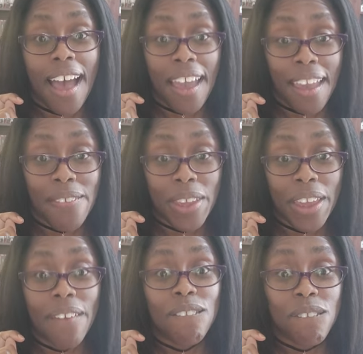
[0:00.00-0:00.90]
I have it
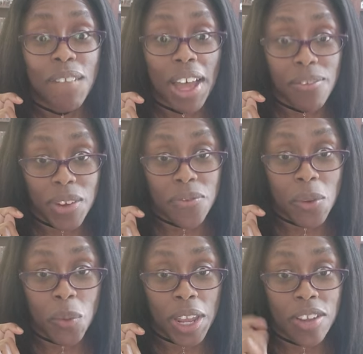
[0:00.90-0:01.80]
five
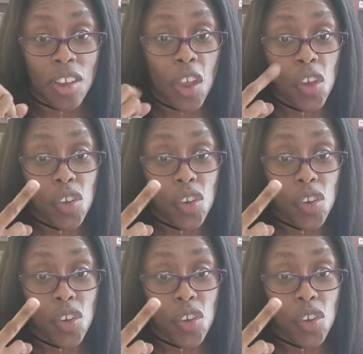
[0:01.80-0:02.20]
different ways.